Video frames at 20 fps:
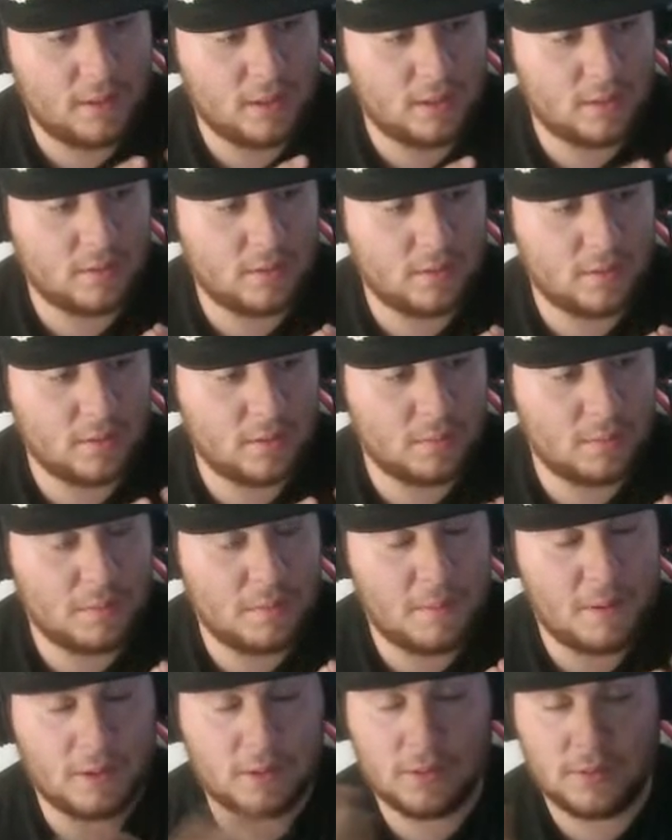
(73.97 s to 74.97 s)
is going to be
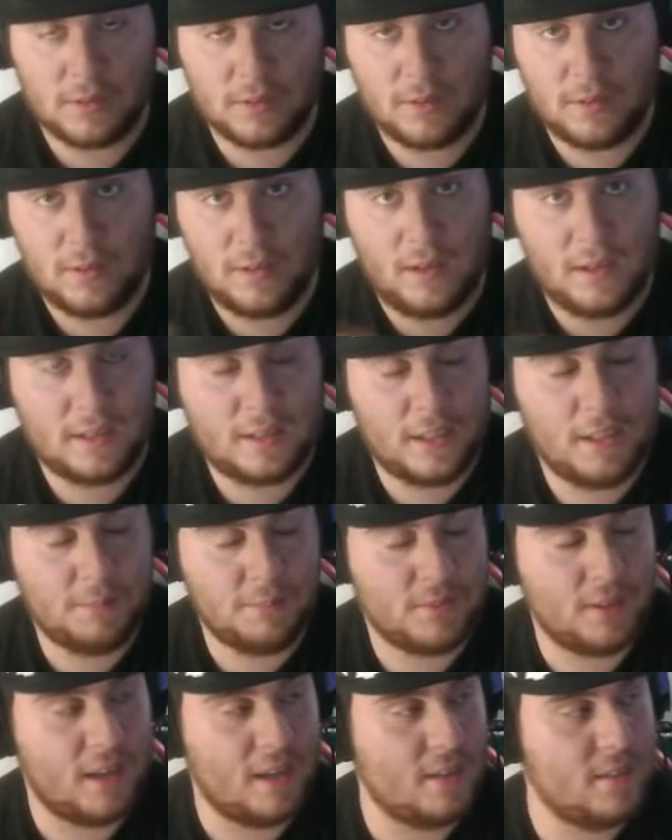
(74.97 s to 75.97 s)
about, because I keep
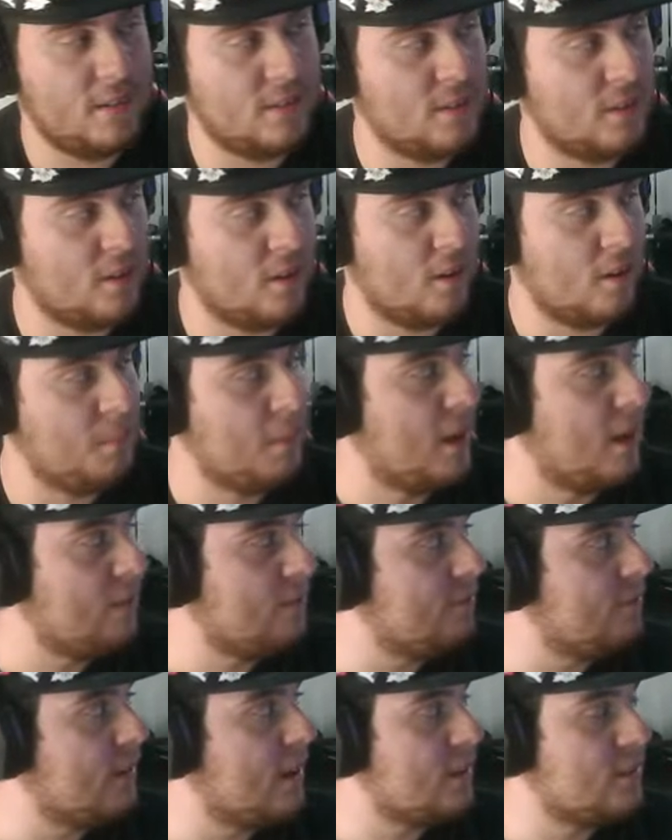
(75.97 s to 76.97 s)
saying this on all
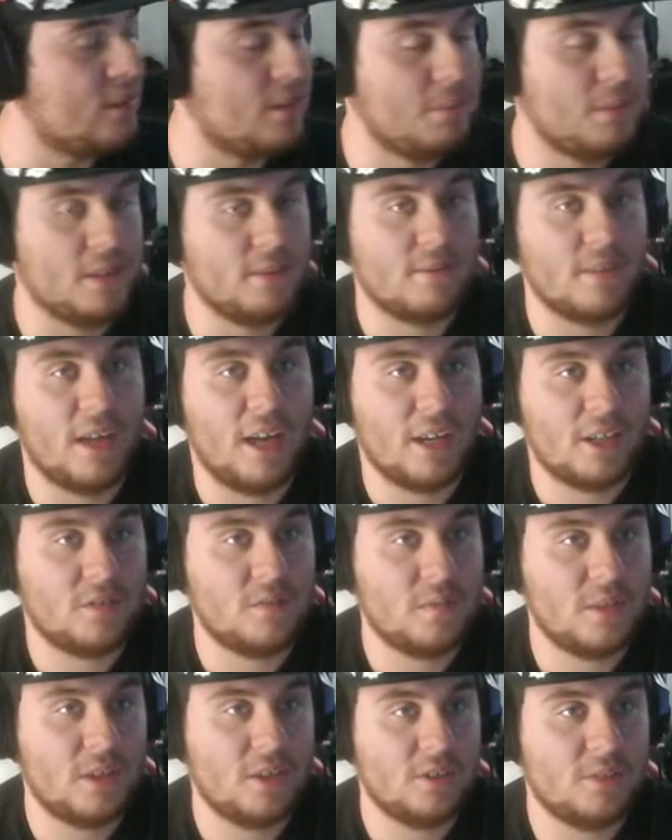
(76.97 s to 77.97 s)
my S C P
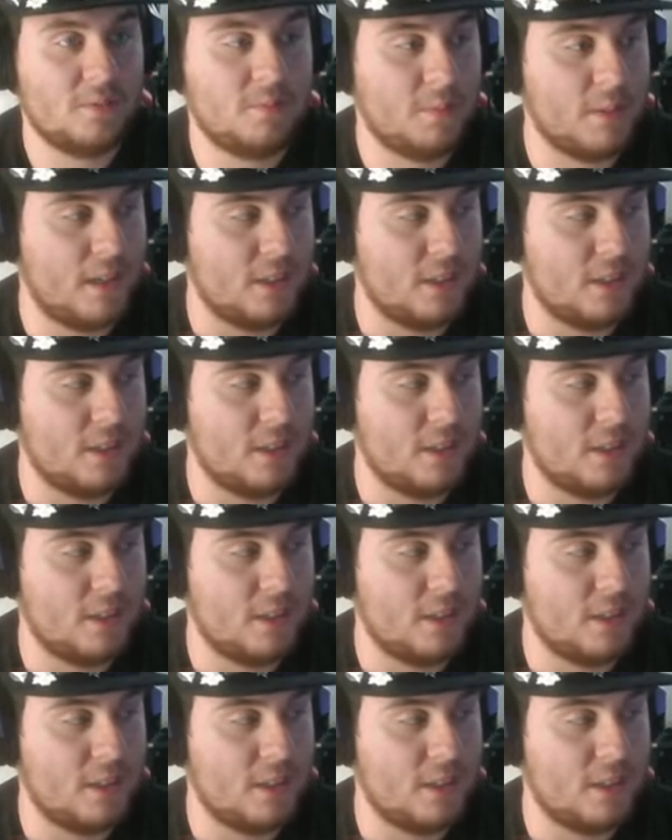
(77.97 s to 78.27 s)
reaction videos, but I